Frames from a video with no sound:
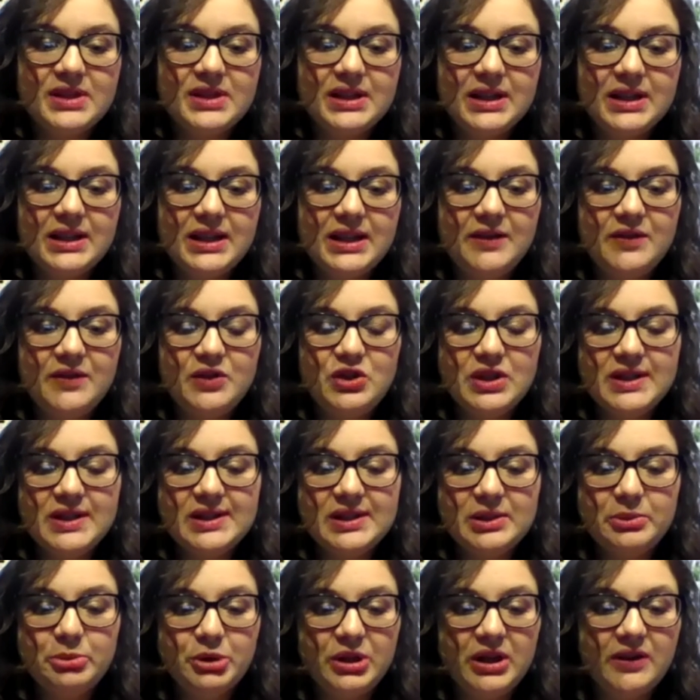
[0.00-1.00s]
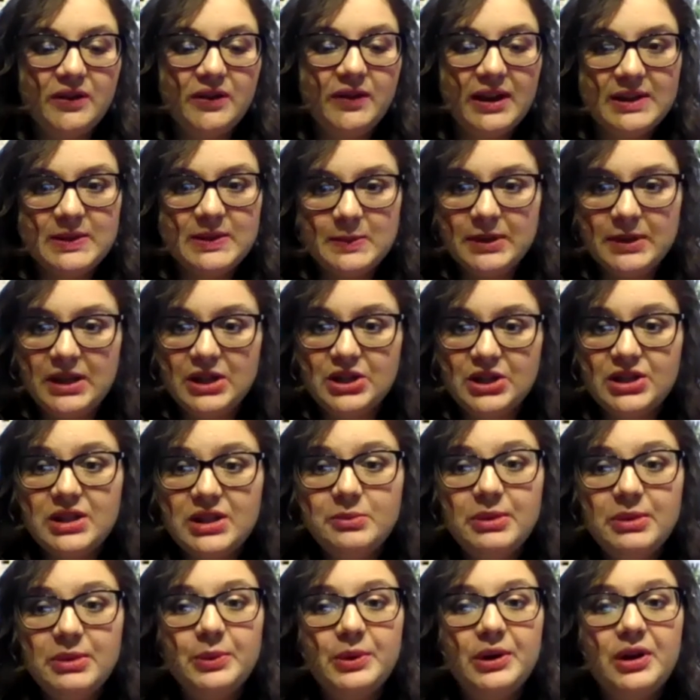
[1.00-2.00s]
to give just a brief
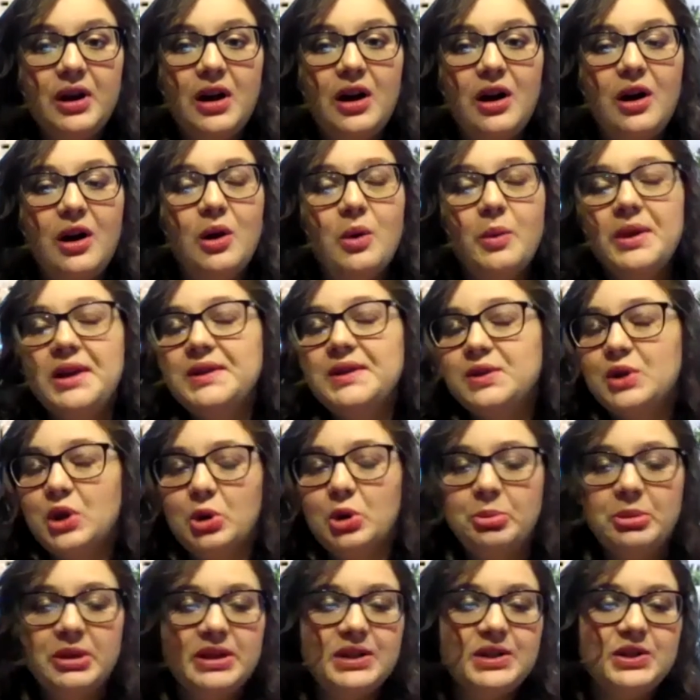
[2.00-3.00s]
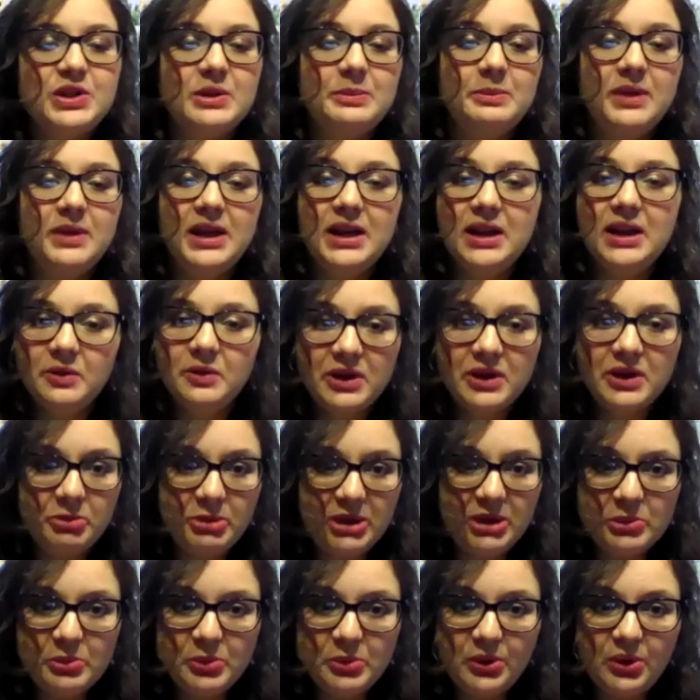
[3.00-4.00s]
explanation, but we're always open to meeting with
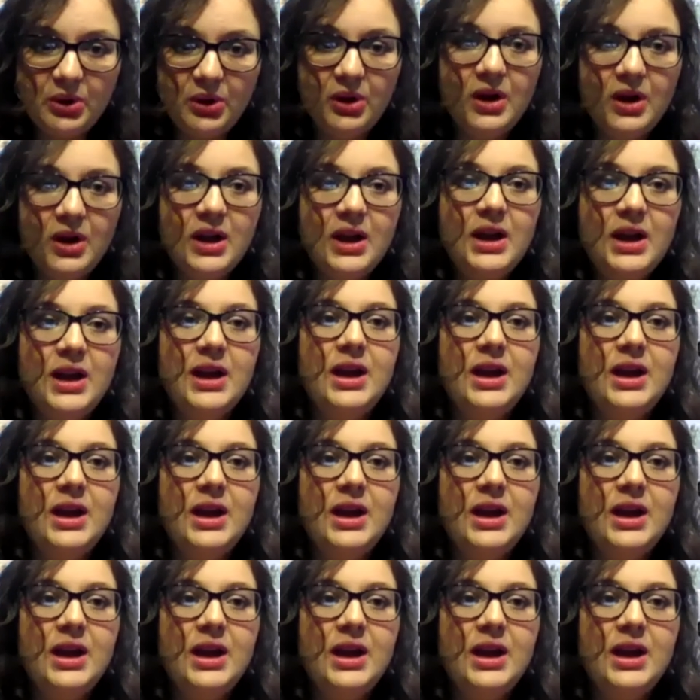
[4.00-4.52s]
people.